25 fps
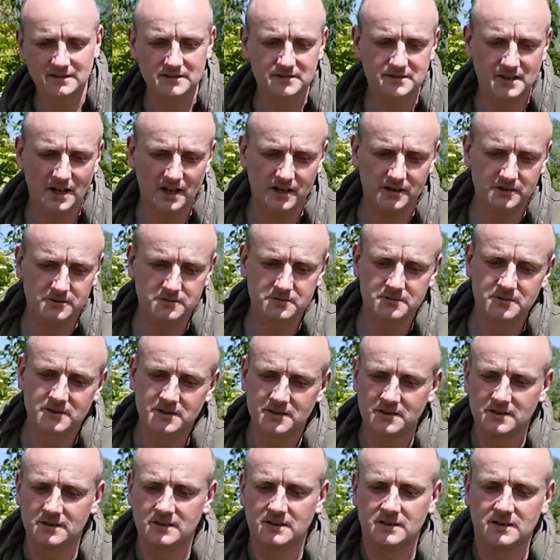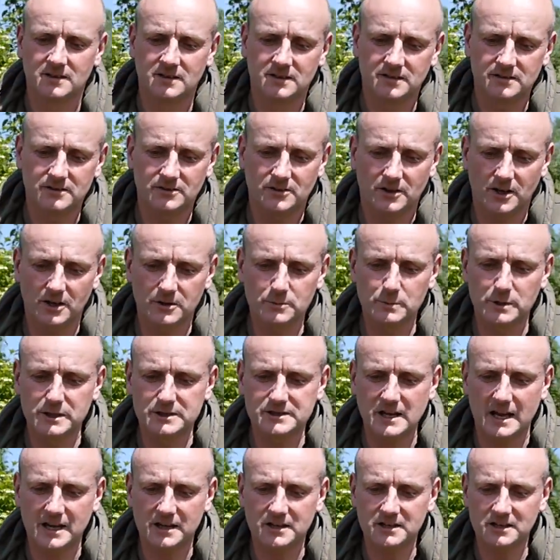So not only
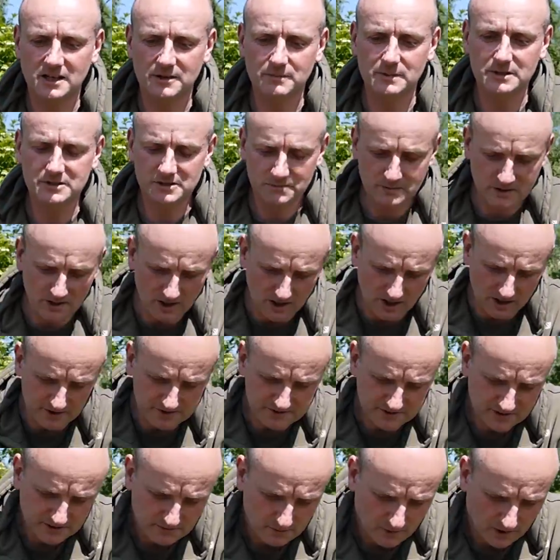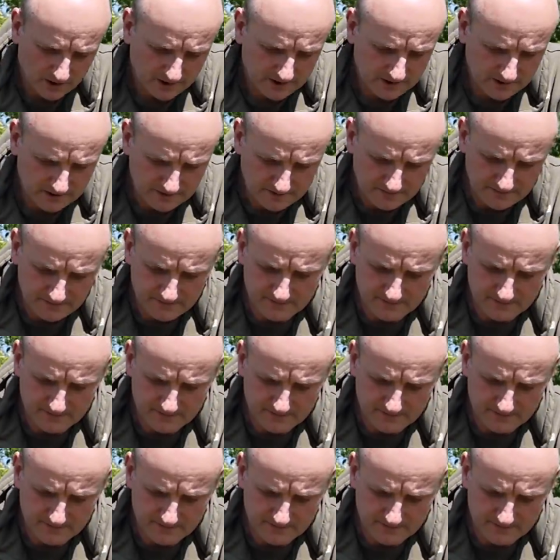is that going to give me some casting weight,